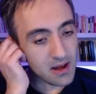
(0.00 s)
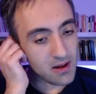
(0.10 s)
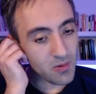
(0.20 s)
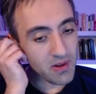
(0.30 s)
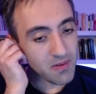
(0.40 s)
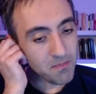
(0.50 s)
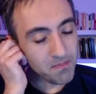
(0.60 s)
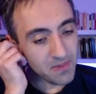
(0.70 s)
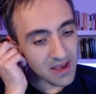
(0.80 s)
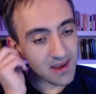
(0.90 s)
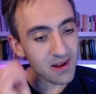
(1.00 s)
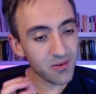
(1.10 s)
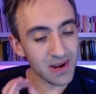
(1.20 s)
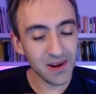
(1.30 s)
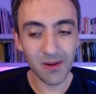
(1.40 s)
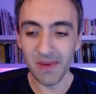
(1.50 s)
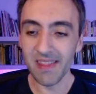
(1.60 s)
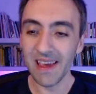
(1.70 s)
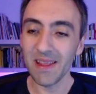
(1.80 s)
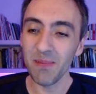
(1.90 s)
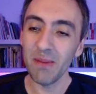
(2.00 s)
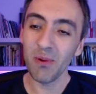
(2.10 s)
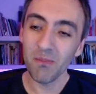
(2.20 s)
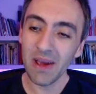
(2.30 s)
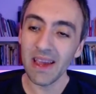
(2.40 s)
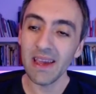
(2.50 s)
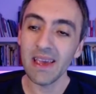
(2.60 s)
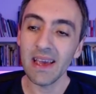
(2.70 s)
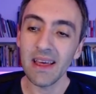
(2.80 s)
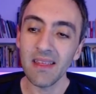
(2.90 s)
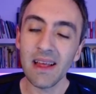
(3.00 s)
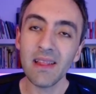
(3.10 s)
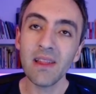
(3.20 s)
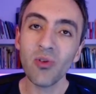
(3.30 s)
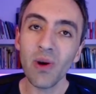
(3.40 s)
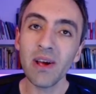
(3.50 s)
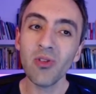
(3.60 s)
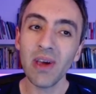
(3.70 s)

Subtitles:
One of a critical mistake that people make is that they try to